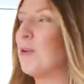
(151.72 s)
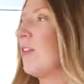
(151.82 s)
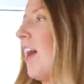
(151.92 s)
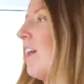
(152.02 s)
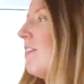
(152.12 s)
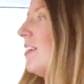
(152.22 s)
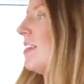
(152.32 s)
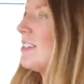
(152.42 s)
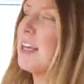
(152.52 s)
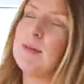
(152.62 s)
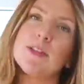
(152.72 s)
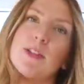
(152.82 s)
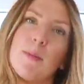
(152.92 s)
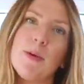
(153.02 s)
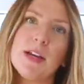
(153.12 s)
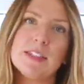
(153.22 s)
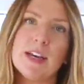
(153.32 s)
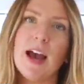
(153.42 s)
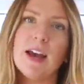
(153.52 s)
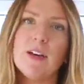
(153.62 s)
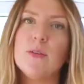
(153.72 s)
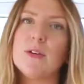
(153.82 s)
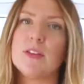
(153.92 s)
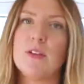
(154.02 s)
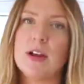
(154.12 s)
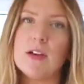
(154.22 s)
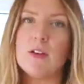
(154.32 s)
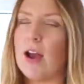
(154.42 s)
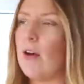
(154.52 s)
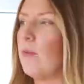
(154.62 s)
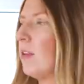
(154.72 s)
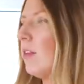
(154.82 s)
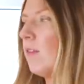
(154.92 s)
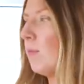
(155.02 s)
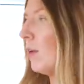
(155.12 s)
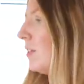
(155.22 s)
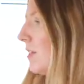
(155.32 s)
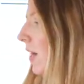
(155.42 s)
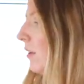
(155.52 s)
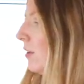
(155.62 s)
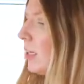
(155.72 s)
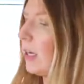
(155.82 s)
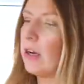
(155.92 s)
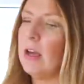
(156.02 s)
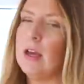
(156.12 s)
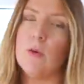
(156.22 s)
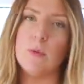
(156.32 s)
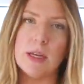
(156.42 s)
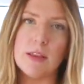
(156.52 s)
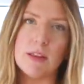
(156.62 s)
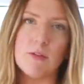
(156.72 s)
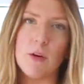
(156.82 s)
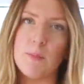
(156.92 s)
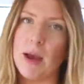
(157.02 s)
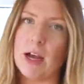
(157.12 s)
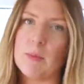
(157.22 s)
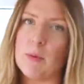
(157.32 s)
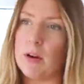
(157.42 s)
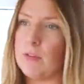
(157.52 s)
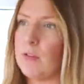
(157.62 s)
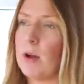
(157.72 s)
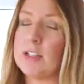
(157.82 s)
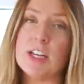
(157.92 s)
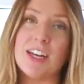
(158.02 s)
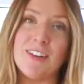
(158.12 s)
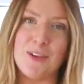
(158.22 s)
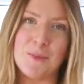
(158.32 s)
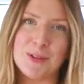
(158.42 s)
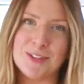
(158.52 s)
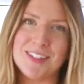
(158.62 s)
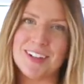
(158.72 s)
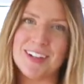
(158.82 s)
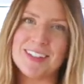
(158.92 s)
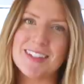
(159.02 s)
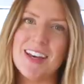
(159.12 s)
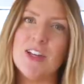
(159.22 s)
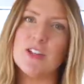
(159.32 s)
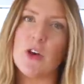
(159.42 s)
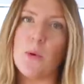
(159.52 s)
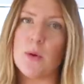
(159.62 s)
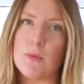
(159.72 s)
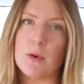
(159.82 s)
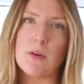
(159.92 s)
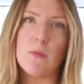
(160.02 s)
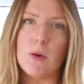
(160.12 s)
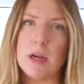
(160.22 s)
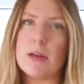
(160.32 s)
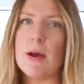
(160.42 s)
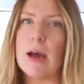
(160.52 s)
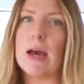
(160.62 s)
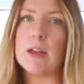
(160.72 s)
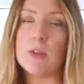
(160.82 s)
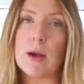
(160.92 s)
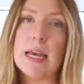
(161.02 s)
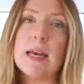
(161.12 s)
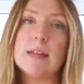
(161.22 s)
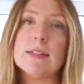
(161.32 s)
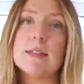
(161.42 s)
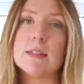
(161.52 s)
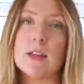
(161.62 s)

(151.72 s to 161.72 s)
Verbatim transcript: both have the same subway tile with the gray grout. We love putting tile in here. We did the foam backer board if you watch any of our build series, so we weren't worried about adding the weight, and this is